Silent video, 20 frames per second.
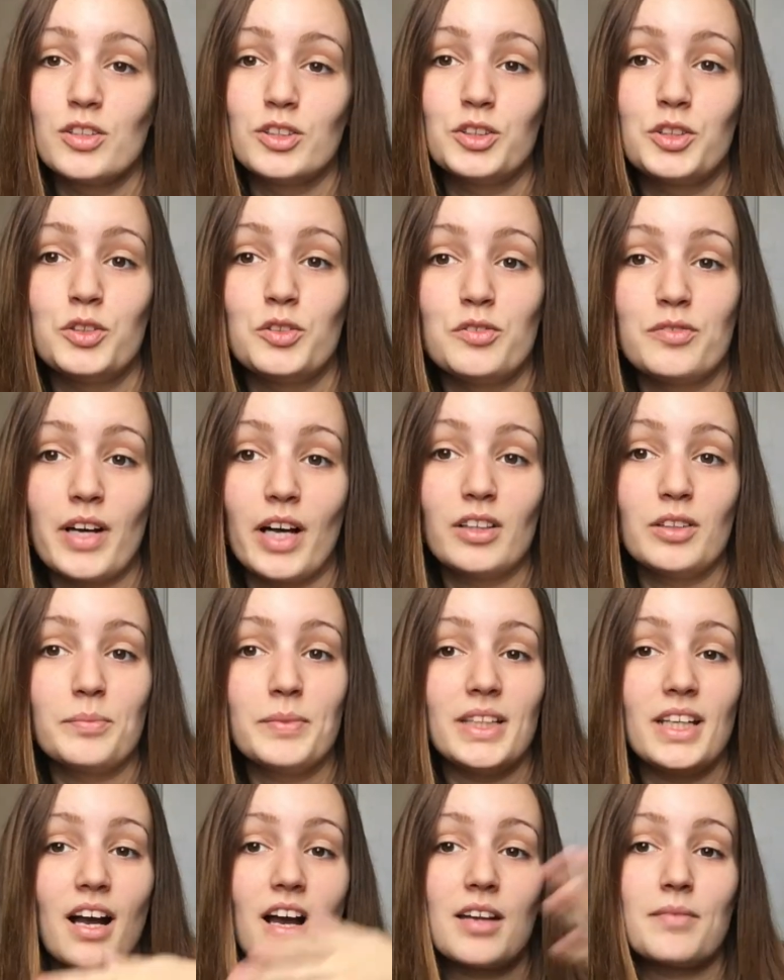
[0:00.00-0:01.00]
to follow
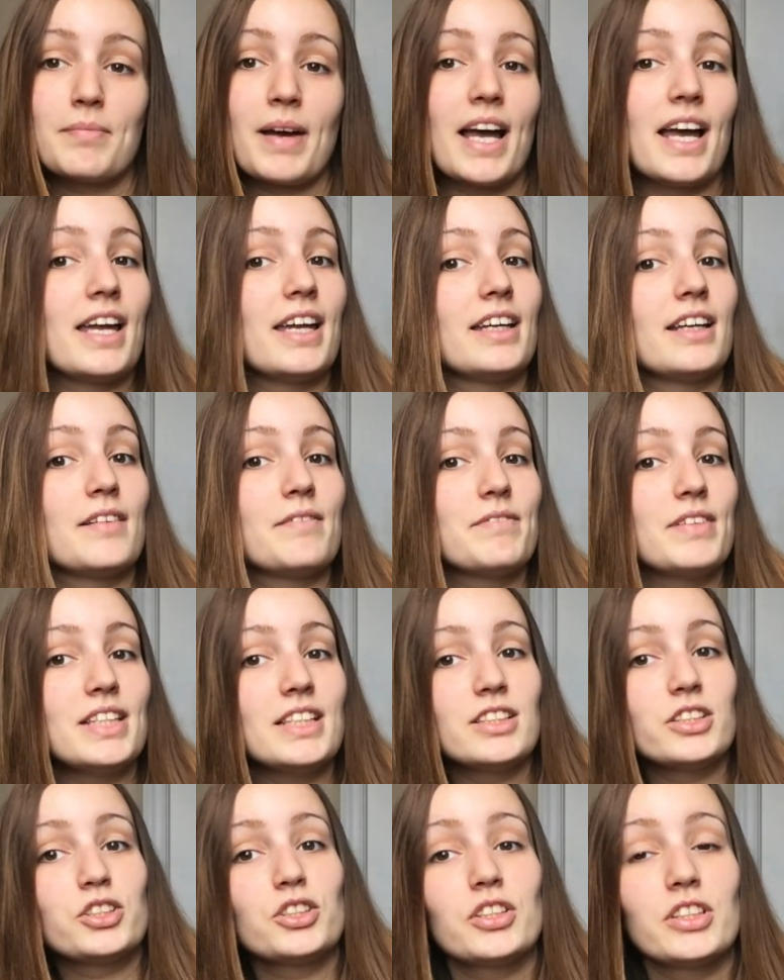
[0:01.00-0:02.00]
me on my
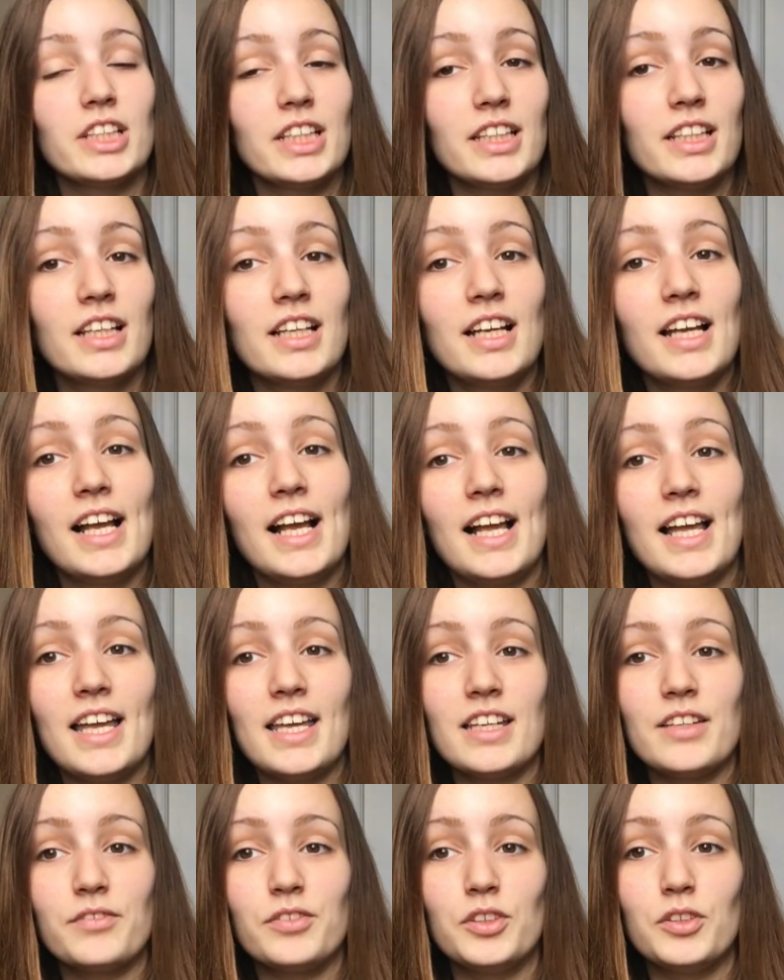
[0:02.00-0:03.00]
fitness journey
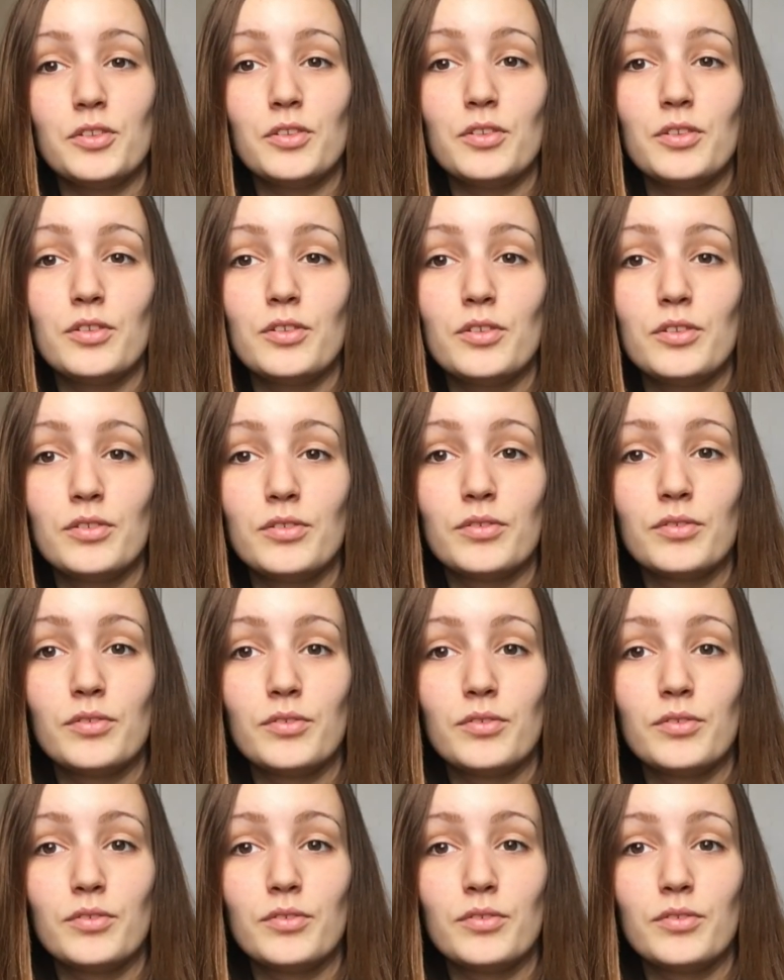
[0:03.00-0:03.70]
and if you